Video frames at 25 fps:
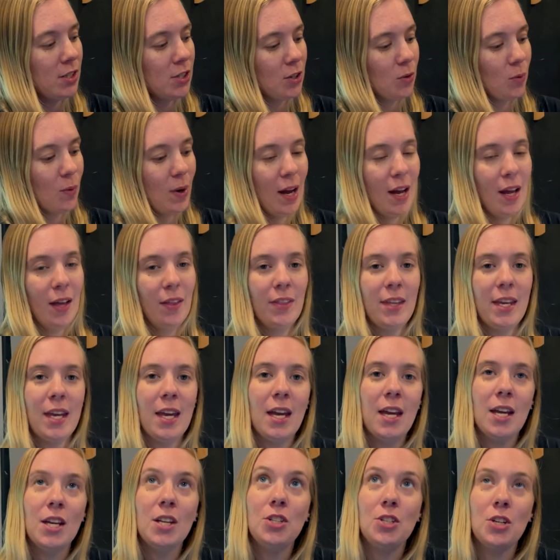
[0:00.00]
around the
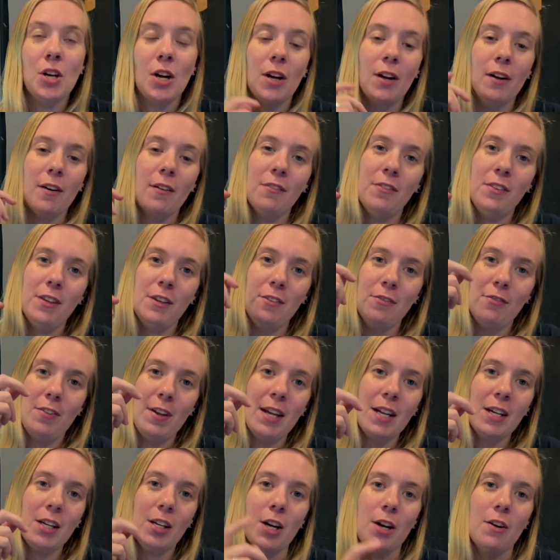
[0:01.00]
edge of the
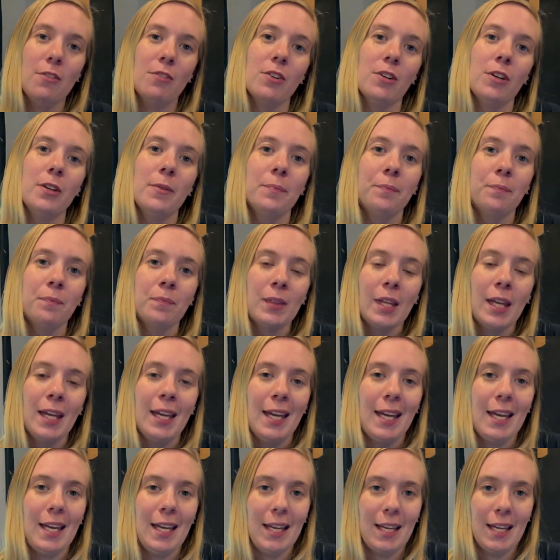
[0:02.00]
fan cover
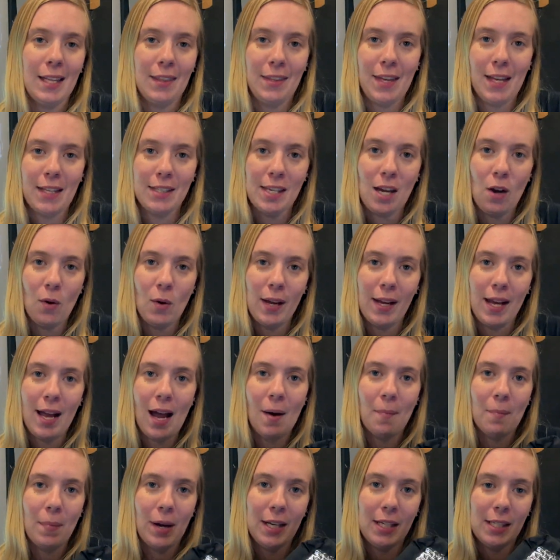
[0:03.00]
and that's how I
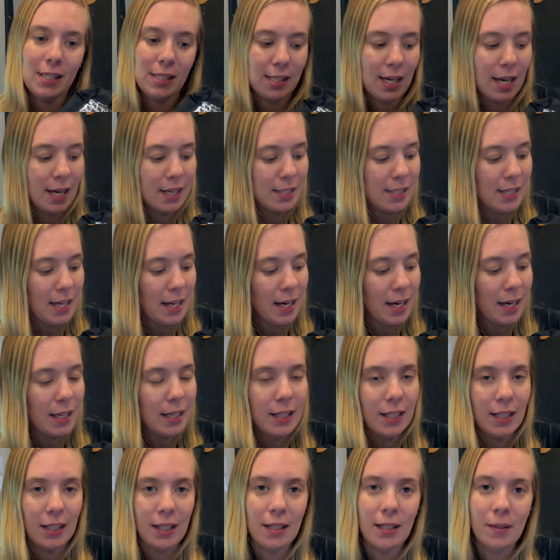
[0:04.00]
got my size that I
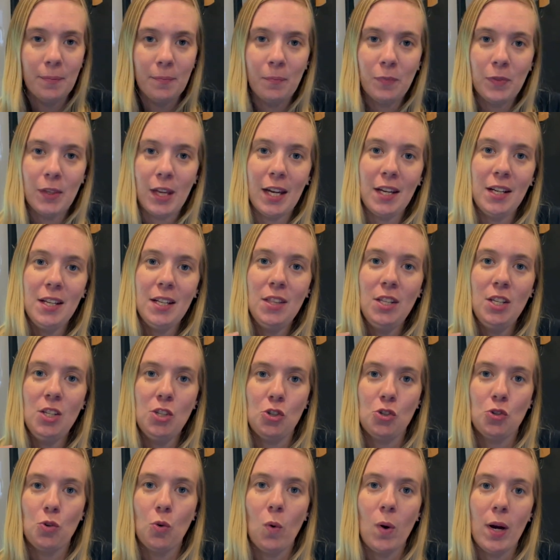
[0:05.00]
need. I did
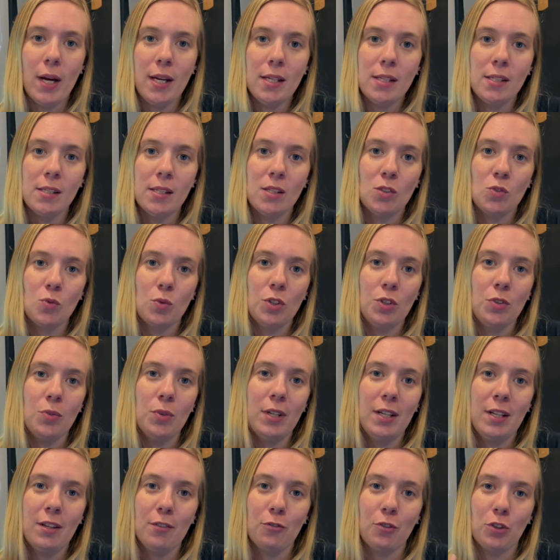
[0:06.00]
this twice since we're
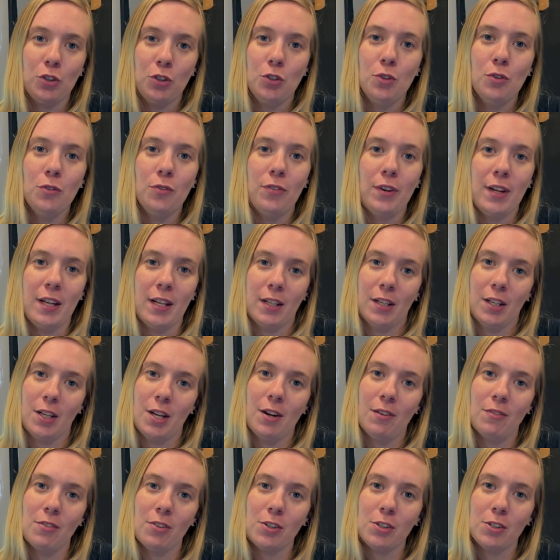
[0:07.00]
doing it for two fan
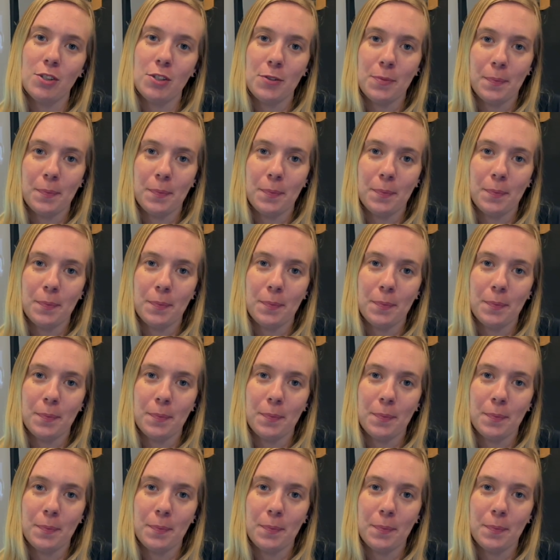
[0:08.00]
covers.